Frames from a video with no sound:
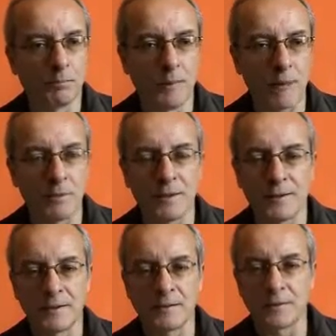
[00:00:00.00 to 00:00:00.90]

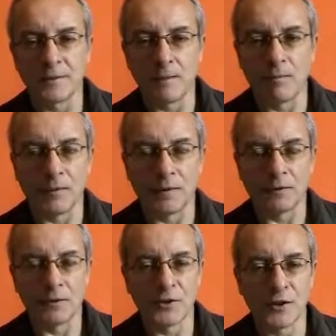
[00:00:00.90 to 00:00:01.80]
badminton or something
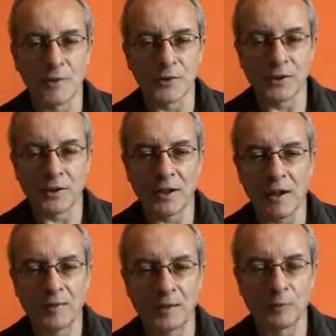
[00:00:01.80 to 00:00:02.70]
or salsa
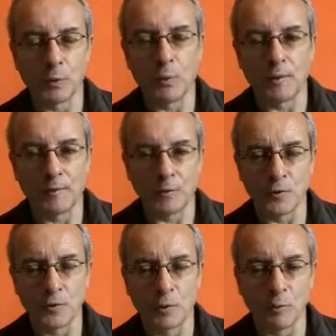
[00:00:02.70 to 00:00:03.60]
class if you want
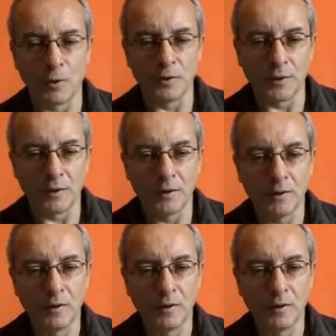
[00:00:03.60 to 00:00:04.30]
social bonding.